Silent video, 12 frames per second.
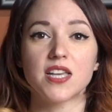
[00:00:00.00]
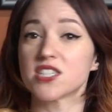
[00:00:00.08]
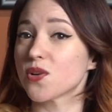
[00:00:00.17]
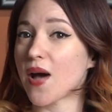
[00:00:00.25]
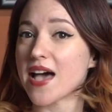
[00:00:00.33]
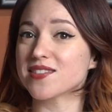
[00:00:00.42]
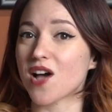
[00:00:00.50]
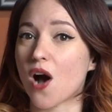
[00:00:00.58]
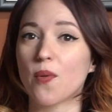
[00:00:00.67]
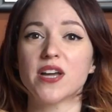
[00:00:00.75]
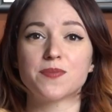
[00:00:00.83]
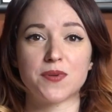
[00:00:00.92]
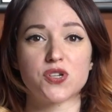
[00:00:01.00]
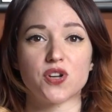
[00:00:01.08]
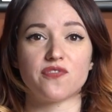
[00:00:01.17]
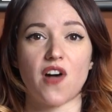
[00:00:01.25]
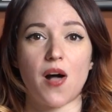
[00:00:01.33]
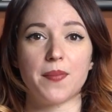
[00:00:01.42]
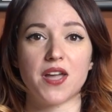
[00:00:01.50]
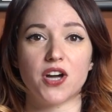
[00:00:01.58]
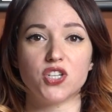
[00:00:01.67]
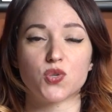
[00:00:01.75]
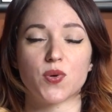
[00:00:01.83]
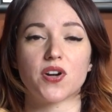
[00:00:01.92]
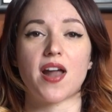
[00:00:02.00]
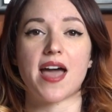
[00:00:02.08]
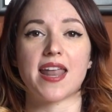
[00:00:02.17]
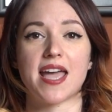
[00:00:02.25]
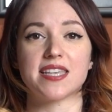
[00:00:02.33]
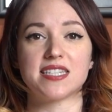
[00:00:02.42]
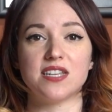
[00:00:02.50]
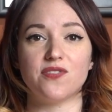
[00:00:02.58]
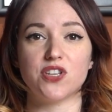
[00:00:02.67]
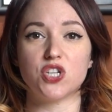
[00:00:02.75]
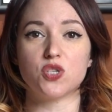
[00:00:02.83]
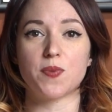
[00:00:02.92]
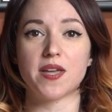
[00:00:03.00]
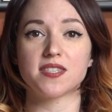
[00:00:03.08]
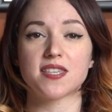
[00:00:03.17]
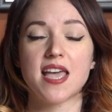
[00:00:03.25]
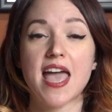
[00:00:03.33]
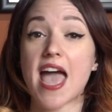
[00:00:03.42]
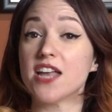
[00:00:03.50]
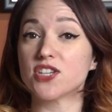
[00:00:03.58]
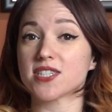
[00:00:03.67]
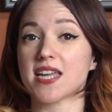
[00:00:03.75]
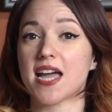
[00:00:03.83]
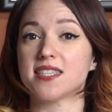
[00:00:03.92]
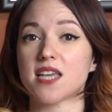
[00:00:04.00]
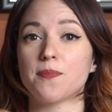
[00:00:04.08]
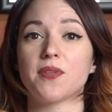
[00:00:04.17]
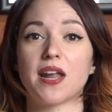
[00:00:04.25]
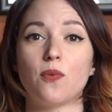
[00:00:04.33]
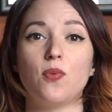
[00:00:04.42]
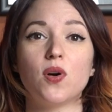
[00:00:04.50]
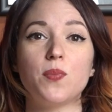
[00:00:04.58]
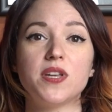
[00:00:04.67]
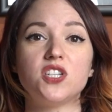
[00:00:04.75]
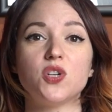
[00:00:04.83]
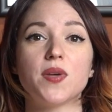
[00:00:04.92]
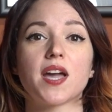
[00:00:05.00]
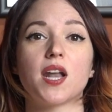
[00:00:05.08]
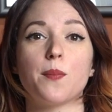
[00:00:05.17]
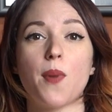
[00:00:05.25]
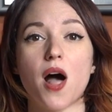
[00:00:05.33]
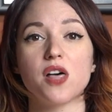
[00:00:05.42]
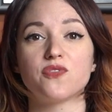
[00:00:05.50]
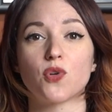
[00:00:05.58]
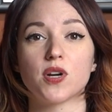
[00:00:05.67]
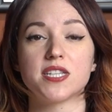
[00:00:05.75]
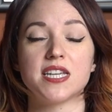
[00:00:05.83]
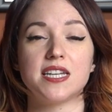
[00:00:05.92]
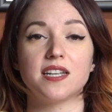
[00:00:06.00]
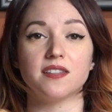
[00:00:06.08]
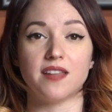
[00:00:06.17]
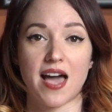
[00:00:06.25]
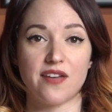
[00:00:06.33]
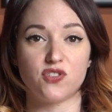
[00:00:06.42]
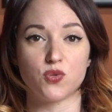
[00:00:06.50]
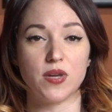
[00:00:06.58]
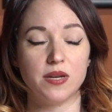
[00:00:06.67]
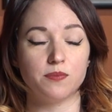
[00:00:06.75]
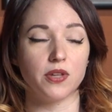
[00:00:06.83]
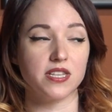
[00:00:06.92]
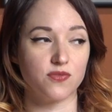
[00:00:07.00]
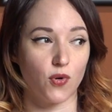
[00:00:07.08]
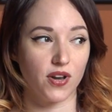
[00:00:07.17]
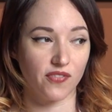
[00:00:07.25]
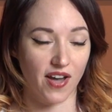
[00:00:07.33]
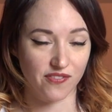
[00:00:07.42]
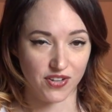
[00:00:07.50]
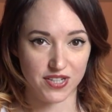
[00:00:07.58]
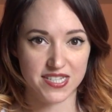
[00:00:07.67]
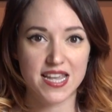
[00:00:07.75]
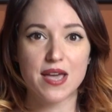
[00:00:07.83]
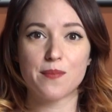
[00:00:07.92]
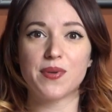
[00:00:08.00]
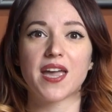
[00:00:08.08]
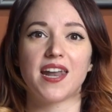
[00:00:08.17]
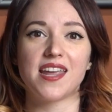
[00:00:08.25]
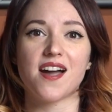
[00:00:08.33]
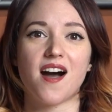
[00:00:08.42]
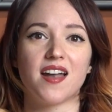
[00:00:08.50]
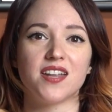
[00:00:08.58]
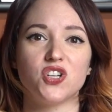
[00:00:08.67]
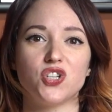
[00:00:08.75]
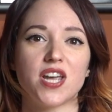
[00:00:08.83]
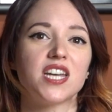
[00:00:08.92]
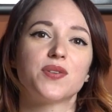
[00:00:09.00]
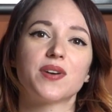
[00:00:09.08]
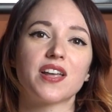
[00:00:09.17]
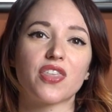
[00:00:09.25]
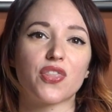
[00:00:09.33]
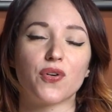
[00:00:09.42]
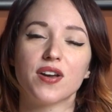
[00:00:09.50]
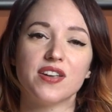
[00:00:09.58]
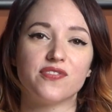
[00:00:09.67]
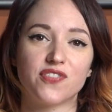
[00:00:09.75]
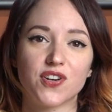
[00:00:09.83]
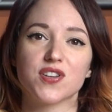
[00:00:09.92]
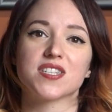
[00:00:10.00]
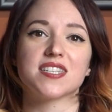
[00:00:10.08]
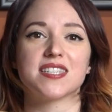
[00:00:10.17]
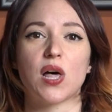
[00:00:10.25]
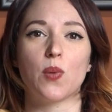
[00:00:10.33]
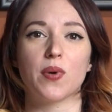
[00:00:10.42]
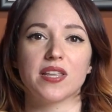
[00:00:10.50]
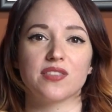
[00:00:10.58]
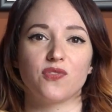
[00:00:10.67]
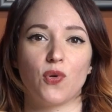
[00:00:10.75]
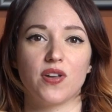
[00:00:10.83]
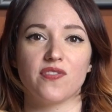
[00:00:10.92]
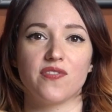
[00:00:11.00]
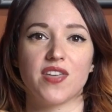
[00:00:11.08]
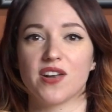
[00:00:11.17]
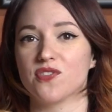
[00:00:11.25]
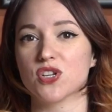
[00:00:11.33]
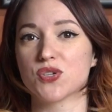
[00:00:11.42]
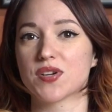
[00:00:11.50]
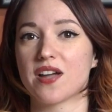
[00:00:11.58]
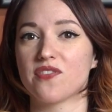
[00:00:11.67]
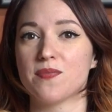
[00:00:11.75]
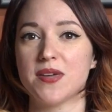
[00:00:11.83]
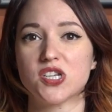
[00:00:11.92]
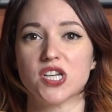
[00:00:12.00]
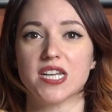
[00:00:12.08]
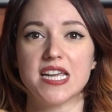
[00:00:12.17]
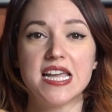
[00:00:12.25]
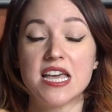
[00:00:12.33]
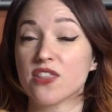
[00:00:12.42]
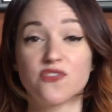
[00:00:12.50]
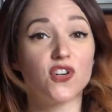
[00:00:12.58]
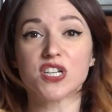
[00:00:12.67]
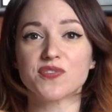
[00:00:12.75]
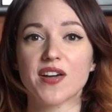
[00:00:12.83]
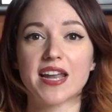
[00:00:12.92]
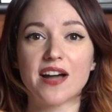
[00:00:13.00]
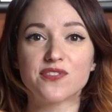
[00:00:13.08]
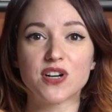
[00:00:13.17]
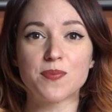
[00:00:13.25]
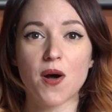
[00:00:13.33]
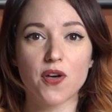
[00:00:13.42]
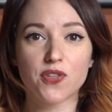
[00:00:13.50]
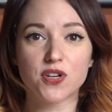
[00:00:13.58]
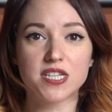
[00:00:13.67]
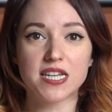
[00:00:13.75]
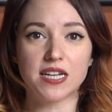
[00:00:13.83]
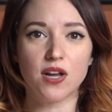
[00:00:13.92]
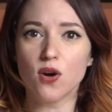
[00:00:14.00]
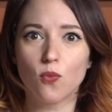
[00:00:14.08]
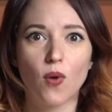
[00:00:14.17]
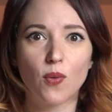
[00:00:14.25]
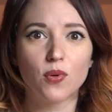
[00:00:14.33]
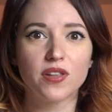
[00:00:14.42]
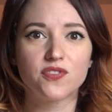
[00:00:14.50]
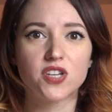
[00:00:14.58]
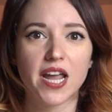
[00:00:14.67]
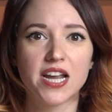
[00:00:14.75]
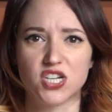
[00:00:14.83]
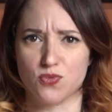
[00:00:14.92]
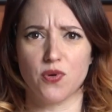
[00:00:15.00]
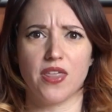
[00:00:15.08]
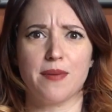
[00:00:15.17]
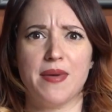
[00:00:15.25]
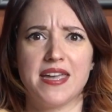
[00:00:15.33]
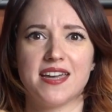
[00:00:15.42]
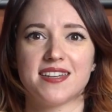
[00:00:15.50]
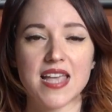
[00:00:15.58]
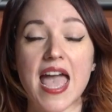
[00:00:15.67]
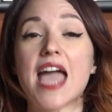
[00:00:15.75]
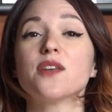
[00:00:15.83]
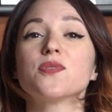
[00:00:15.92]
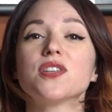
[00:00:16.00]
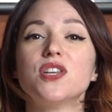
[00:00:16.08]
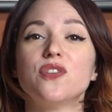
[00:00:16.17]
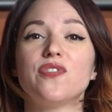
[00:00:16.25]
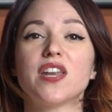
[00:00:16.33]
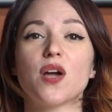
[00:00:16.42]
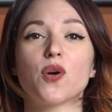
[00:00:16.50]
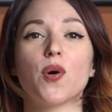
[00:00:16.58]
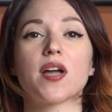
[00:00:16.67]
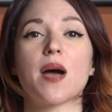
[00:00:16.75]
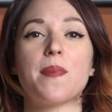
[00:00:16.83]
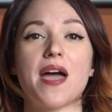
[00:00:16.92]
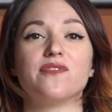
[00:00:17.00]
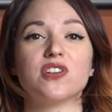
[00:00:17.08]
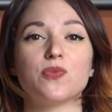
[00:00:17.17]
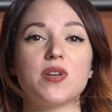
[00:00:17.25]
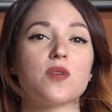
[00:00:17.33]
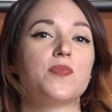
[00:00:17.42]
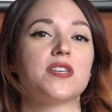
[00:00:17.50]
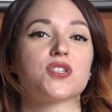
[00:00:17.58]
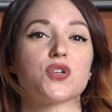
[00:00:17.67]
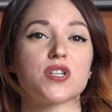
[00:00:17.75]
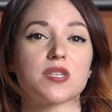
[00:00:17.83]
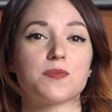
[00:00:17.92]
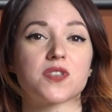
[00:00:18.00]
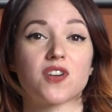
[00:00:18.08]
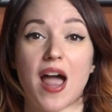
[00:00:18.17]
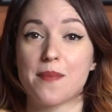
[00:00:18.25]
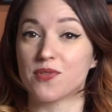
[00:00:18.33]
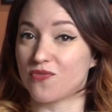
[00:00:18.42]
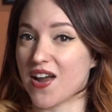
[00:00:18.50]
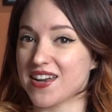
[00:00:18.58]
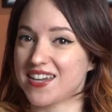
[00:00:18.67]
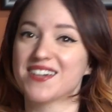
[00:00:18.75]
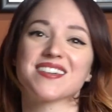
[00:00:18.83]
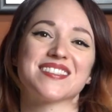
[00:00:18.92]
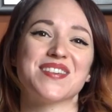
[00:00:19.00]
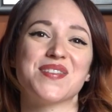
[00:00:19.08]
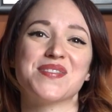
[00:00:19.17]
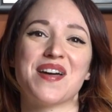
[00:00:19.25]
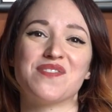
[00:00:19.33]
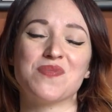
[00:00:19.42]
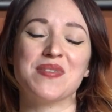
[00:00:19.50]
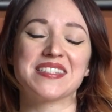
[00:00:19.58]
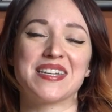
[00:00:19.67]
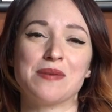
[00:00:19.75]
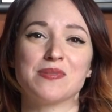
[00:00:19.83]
So as always, be sure to follow me on Twitter at AST Vintage Space. And just a heads up that I will be doing an Apollo 14 live tweet, plus 45 years, beginning on January 31st to celebrate the 45th anniversary of the mission. The first flight after Apollo 13. What will have changed? Will they make it? And with a new video going up every week, be sure to subscribe right here so you never miss an